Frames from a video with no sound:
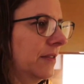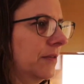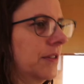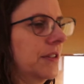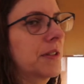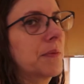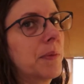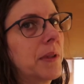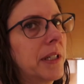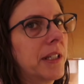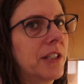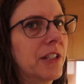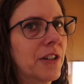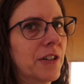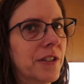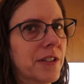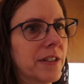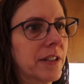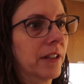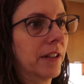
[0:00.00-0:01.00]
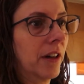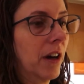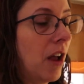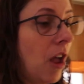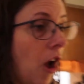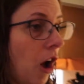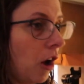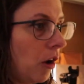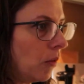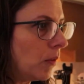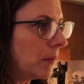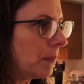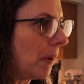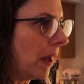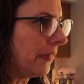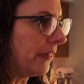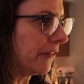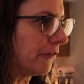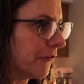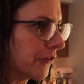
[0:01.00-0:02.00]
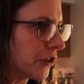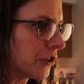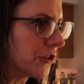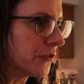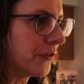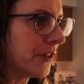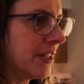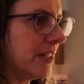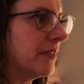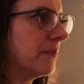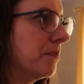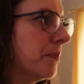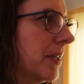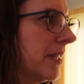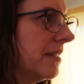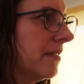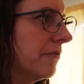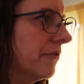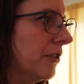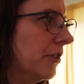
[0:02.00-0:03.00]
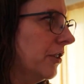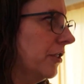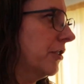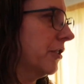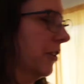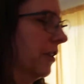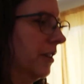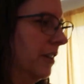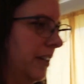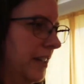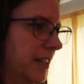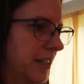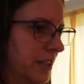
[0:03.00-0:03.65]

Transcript: the spinny chair is still here. Oh, we bought the first piece, piece of furniture.